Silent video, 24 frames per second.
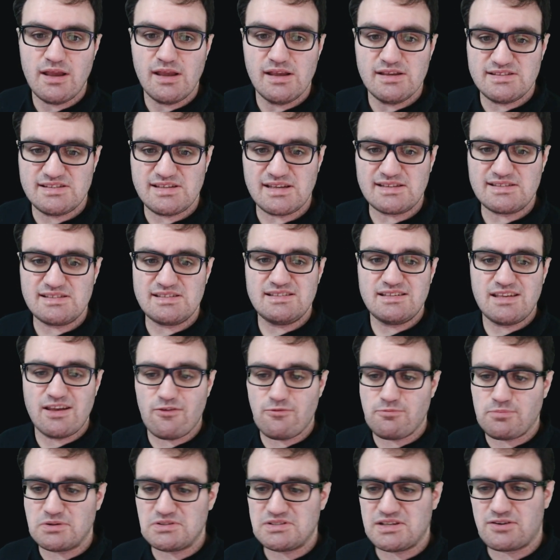
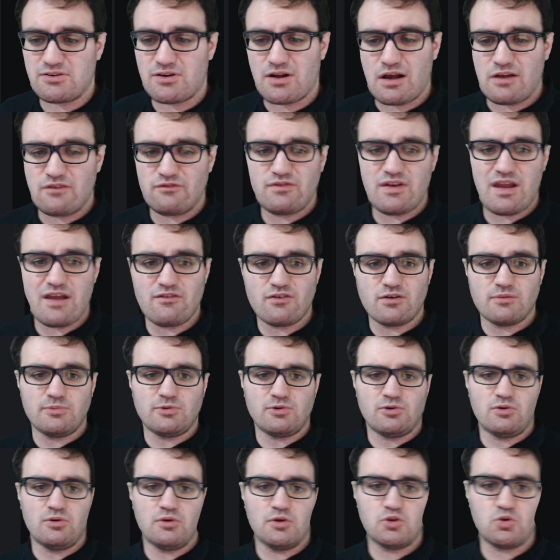67% are
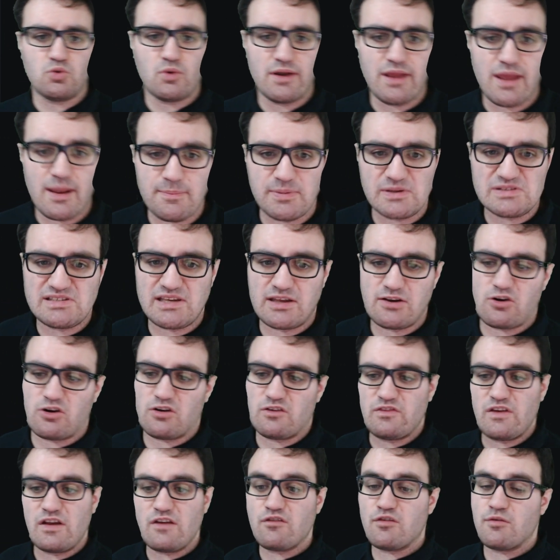unfavorable, 28% are
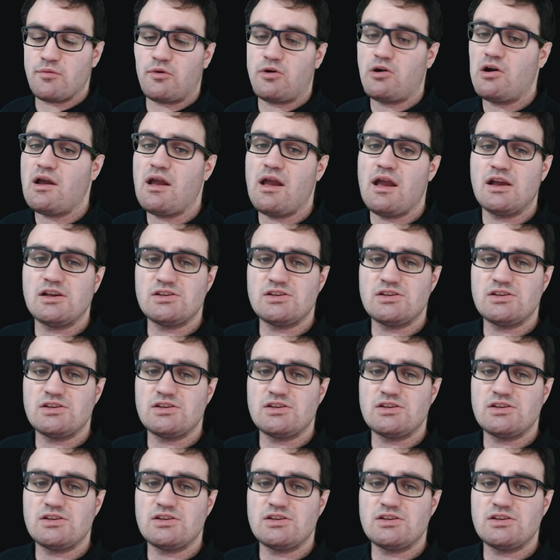favorable.